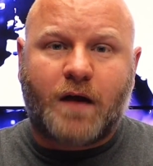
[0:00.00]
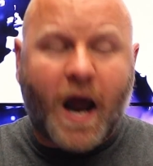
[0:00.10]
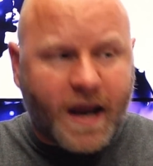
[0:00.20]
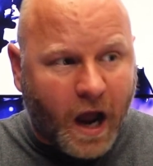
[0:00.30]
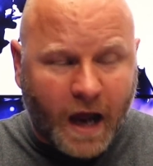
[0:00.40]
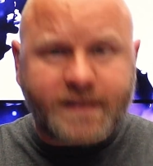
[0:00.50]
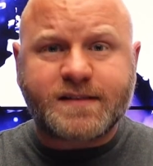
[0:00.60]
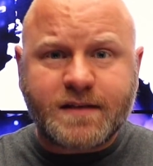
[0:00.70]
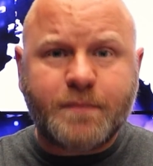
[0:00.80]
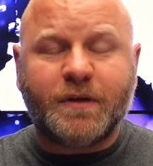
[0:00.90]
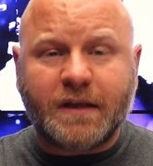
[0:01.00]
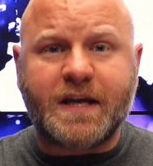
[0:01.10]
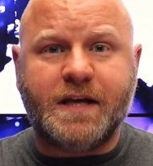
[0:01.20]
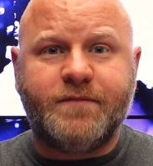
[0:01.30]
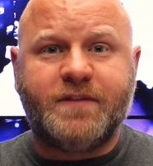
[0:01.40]
I honestly
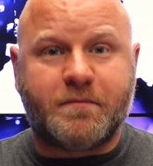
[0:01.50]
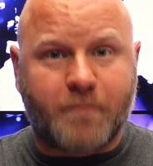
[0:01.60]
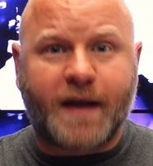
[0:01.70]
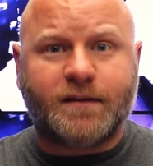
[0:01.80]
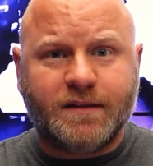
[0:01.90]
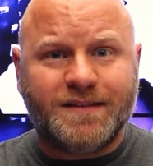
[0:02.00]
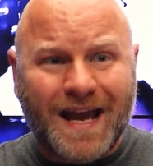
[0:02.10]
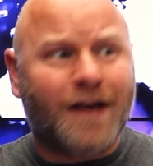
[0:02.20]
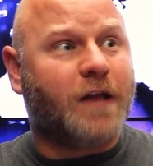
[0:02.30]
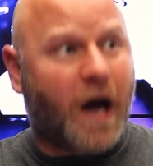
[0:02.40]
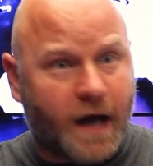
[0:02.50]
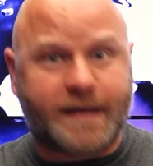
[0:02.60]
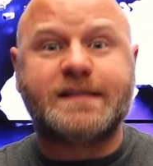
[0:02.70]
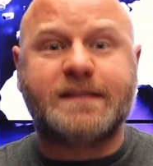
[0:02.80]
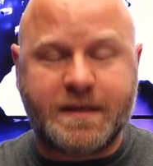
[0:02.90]
believe that Mike Lindell
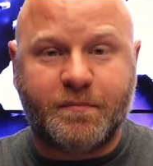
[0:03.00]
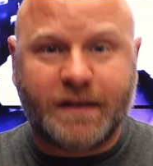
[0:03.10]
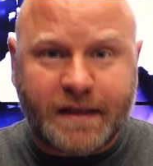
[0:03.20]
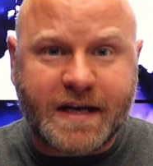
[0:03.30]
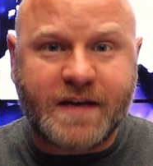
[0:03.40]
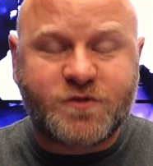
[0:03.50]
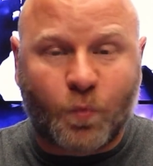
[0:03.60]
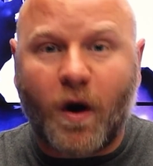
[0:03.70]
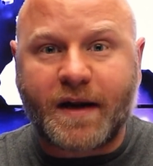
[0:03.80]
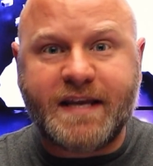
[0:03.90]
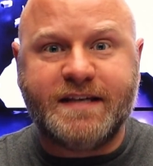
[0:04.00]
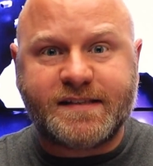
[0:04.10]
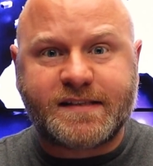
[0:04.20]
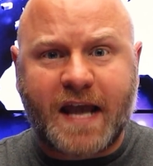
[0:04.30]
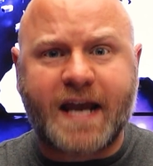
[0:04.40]
honestly believes what he
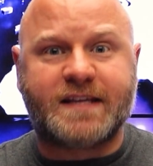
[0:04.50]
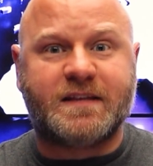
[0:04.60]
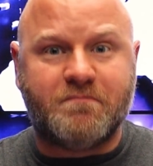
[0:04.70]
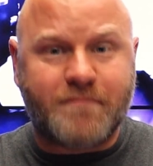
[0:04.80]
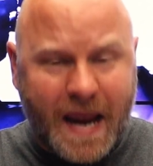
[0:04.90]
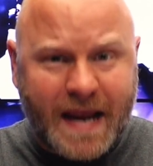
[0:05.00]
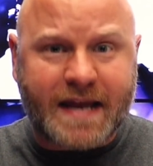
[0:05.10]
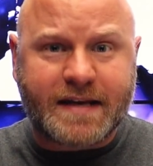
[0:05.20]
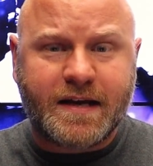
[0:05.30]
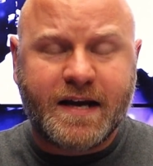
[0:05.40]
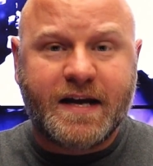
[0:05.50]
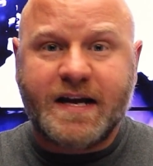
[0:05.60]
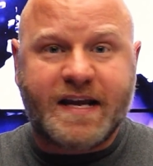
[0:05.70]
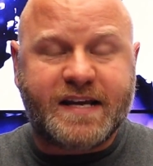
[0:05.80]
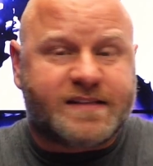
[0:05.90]
is saying. The man
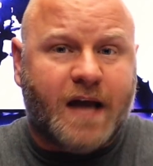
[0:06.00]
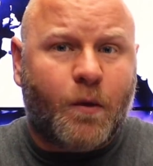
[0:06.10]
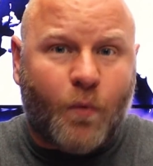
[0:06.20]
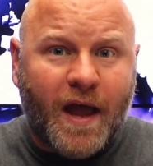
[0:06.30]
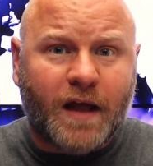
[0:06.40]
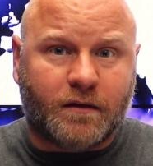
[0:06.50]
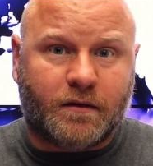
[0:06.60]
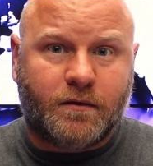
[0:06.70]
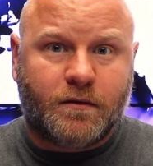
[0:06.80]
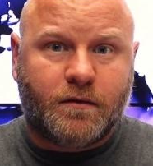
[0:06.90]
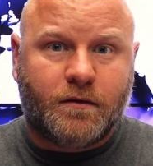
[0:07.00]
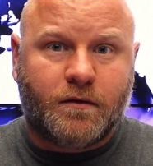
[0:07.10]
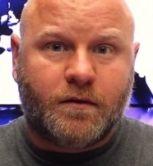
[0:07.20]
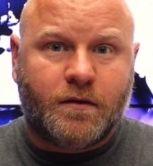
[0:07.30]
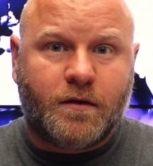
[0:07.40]
is not well.
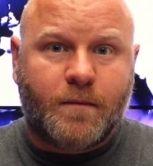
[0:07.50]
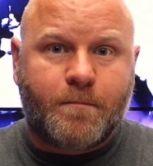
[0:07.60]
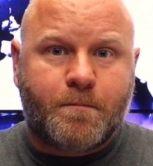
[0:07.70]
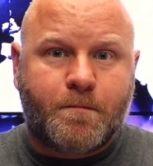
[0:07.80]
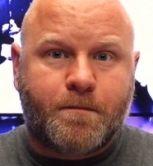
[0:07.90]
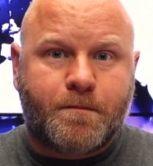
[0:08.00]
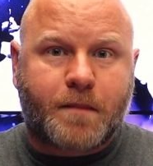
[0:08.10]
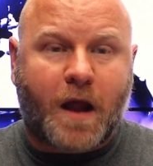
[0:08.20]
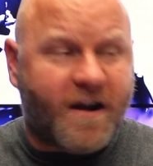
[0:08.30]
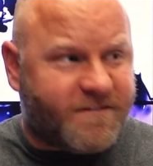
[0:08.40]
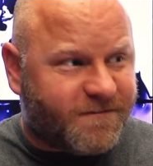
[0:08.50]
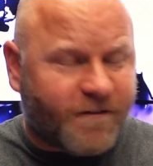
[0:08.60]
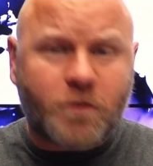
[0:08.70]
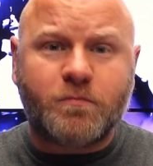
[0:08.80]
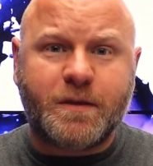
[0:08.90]
I
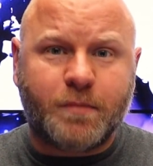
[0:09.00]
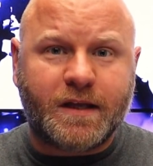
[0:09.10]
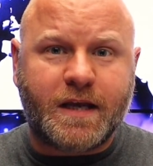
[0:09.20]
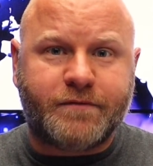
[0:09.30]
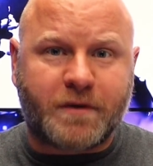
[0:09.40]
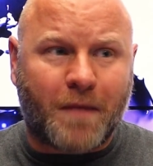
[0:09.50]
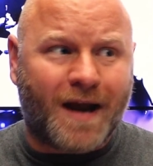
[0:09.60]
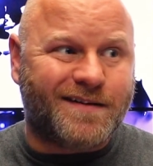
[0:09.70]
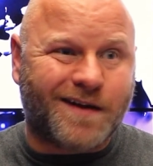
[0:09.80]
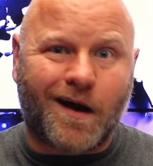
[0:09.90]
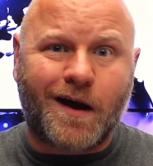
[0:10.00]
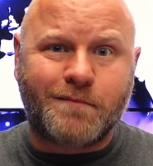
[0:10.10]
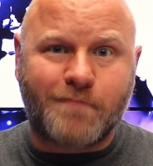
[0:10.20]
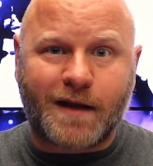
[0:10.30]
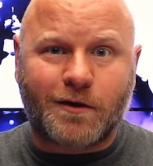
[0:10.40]
firmly believe, in my
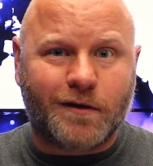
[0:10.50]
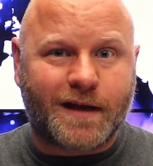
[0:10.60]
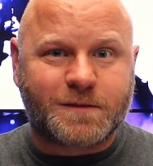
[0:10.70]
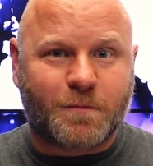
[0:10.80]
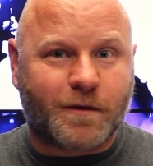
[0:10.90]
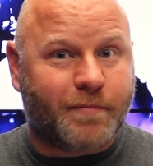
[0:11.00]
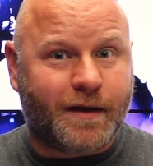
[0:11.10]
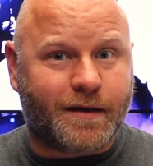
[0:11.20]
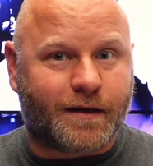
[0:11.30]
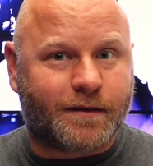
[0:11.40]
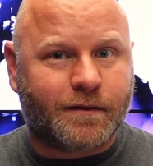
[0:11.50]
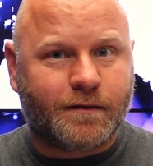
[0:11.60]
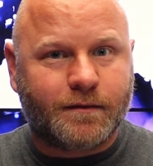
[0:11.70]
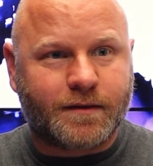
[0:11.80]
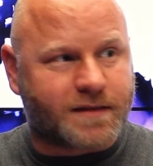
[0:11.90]
non-medical expert opinion,
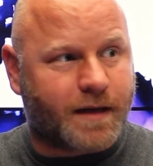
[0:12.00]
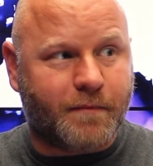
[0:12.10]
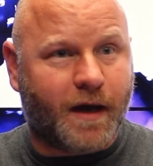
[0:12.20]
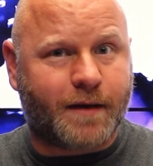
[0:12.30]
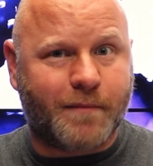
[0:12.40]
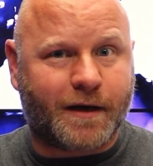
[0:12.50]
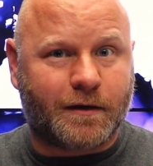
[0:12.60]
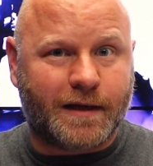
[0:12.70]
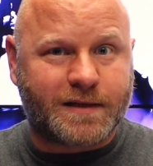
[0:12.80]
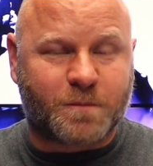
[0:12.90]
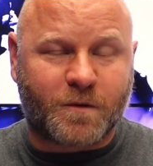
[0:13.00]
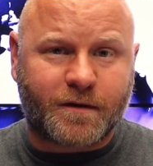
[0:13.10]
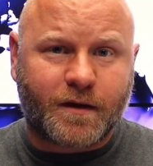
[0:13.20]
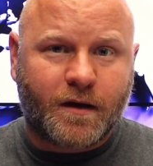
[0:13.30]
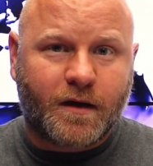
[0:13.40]
because I'm not a medical expert,